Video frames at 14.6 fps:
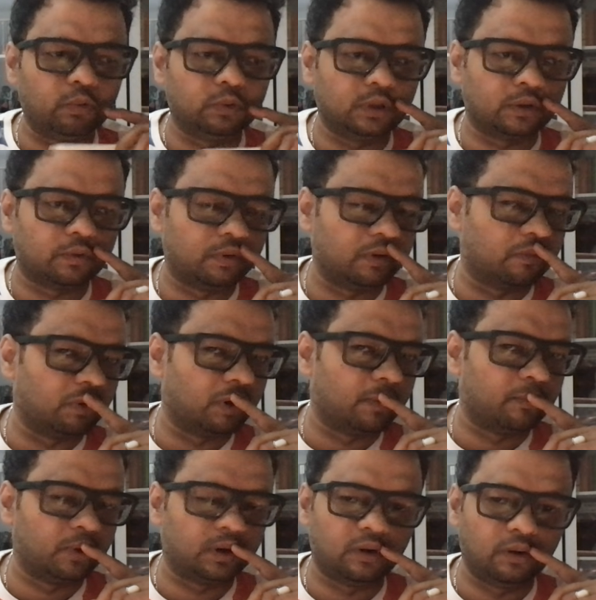the curriculum
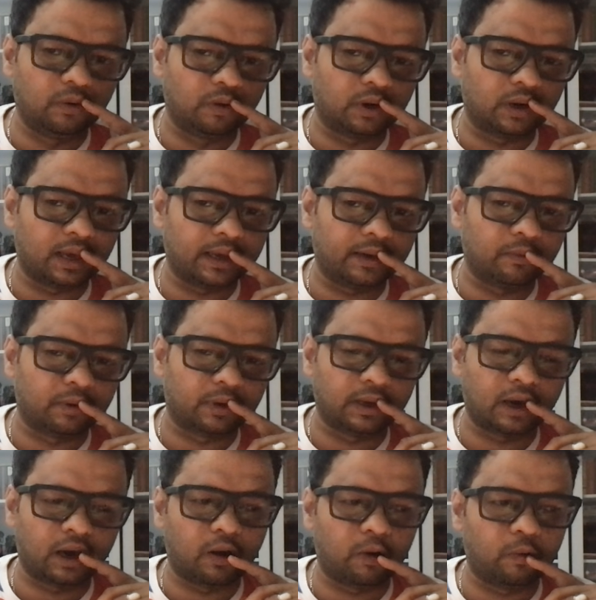would look like, okay,
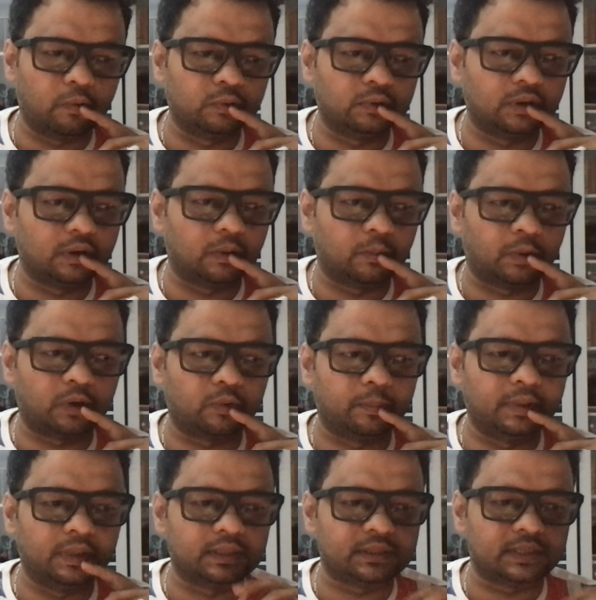how the what would be
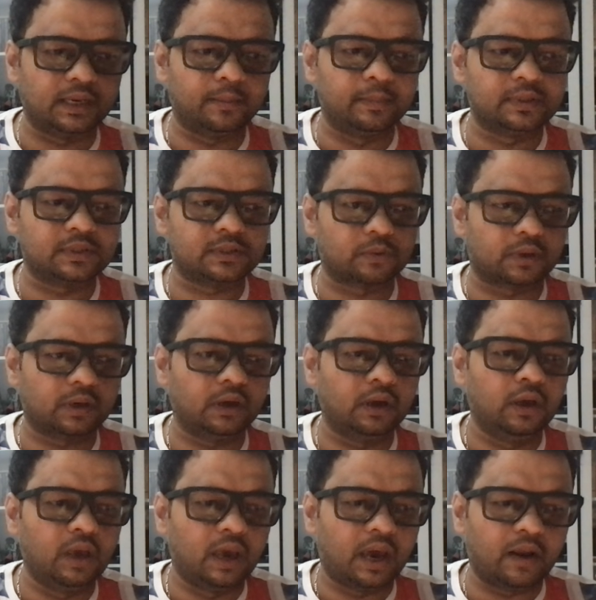the syllabus, okay,
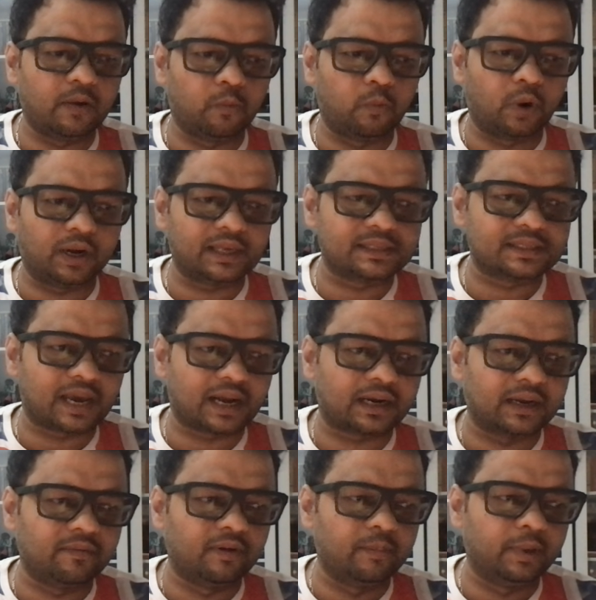and what
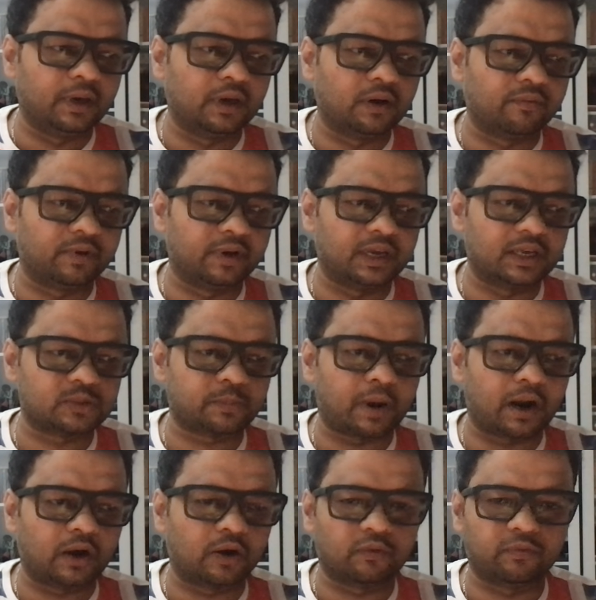exactly will be covering as
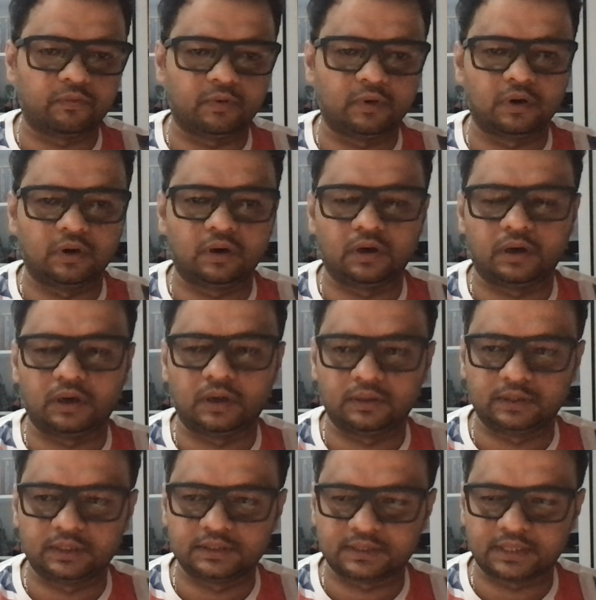part of
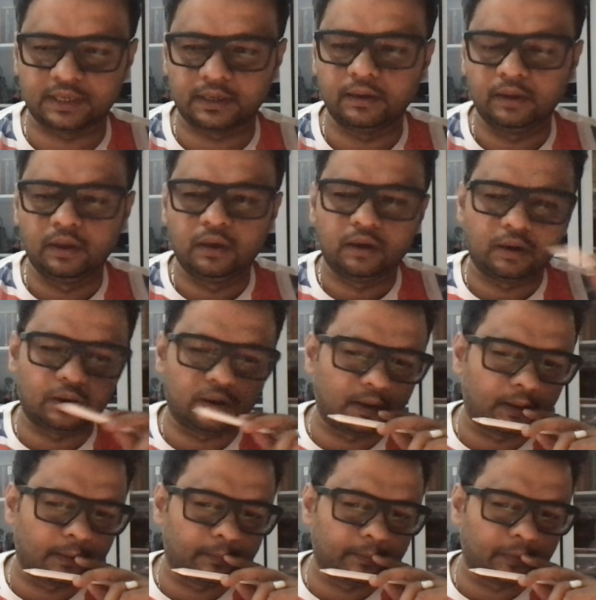this thing,
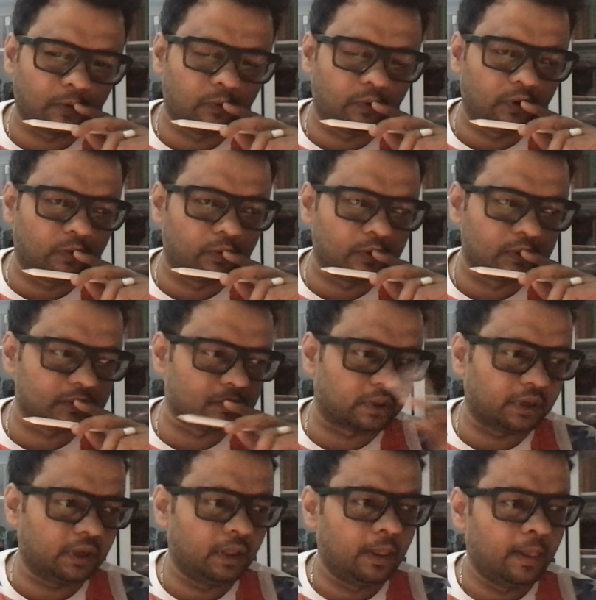the whole course,
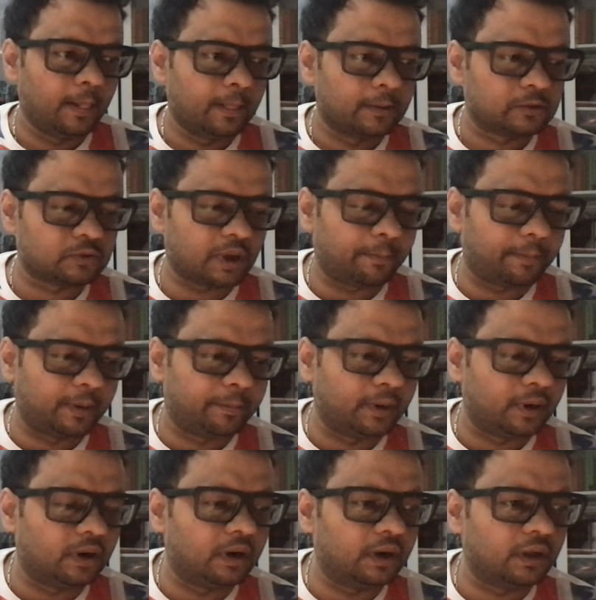okay. So I
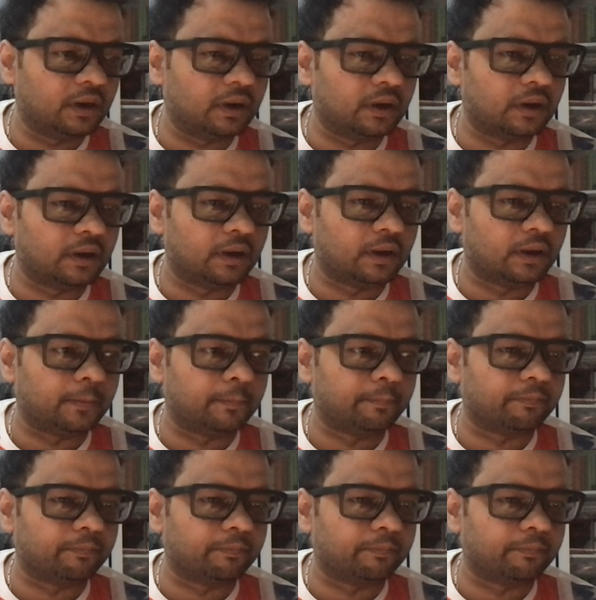prepared a